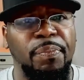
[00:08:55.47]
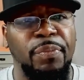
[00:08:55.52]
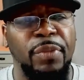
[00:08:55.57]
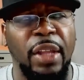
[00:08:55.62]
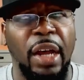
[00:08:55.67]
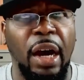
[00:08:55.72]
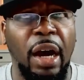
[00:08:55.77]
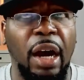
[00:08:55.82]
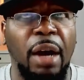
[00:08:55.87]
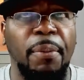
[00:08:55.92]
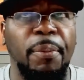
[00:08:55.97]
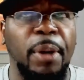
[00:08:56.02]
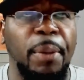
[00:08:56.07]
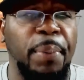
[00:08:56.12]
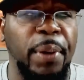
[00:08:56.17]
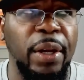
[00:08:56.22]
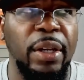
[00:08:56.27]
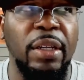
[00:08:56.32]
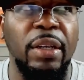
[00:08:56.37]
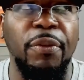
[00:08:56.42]

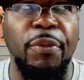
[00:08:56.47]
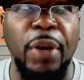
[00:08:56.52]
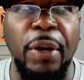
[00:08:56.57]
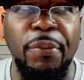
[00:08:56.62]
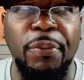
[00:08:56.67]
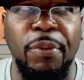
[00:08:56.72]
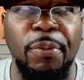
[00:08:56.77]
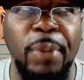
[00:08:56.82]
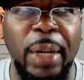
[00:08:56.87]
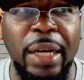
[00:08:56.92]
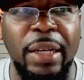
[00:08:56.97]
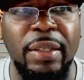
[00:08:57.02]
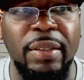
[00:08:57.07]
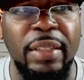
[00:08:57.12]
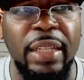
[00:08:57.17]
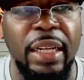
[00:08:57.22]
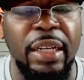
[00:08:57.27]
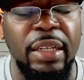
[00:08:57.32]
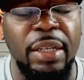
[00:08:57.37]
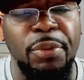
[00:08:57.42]
Apparently, from my
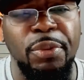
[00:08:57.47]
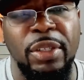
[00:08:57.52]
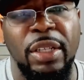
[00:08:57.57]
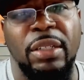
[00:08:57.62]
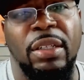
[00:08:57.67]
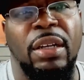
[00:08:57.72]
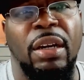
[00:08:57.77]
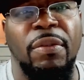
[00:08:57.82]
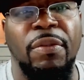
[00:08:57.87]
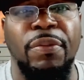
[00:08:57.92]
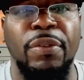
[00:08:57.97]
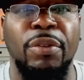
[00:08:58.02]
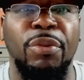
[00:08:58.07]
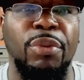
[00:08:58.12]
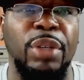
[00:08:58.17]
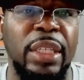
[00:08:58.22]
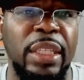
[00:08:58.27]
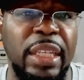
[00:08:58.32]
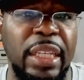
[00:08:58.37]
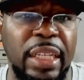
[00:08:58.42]
understanding, they was undercover for
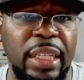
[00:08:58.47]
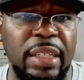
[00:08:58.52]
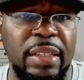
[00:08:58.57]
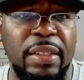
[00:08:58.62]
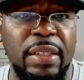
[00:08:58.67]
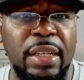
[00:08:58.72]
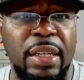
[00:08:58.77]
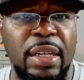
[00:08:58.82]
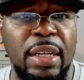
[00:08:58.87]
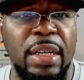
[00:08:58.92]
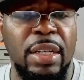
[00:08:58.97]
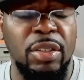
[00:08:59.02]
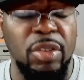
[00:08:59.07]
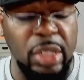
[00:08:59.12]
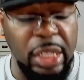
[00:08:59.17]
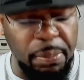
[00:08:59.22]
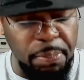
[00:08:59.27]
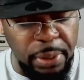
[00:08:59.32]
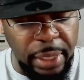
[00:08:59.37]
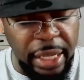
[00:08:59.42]
3 years. So
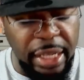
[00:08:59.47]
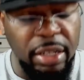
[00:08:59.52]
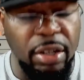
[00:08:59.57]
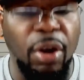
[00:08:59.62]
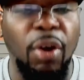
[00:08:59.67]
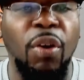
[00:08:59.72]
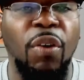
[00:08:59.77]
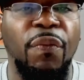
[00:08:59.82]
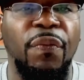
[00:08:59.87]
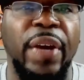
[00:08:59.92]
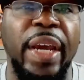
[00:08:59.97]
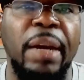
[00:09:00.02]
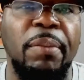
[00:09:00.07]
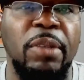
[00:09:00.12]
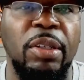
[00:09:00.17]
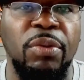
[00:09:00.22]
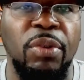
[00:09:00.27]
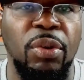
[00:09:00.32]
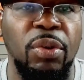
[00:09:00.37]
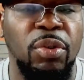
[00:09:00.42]
they played the whole
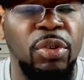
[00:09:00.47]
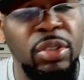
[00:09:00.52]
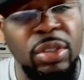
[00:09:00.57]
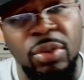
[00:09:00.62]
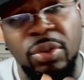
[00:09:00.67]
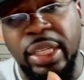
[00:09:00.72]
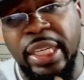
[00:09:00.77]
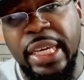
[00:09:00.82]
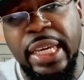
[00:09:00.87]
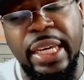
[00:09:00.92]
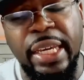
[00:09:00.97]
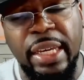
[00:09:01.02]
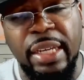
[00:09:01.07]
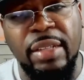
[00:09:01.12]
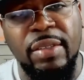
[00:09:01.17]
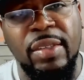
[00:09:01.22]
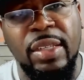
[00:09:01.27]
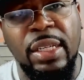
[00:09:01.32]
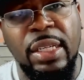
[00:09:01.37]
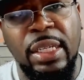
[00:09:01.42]
family role. You know,
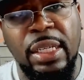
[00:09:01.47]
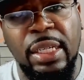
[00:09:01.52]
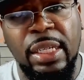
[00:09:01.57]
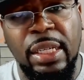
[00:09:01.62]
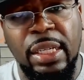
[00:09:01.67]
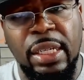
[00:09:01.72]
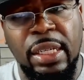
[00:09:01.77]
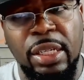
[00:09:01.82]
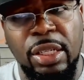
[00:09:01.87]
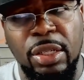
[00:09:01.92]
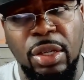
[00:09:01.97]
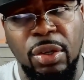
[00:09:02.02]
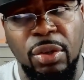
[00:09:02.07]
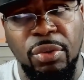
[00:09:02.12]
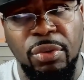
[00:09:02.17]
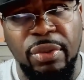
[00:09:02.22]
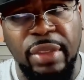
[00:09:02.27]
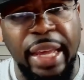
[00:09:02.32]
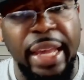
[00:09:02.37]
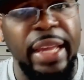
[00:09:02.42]
kids, you
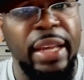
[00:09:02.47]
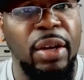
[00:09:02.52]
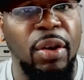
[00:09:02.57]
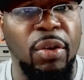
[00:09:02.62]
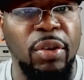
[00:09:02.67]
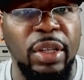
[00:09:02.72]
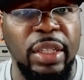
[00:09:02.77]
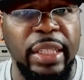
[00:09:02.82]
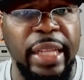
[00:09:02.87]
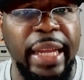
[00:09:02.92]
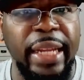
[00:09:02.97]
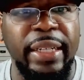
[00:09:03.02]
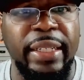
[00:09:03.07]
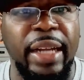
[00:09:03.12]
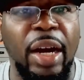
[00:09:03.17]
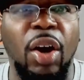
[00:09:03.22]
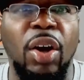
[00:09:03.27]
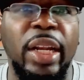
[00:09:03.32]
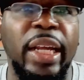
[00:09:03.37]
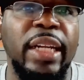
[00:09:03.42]
know,
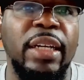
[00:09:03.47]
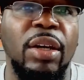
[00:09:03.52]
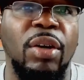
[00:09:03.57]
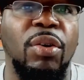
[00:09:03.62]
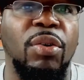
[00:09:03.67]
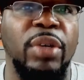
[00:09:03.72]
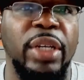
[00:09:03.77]
all they know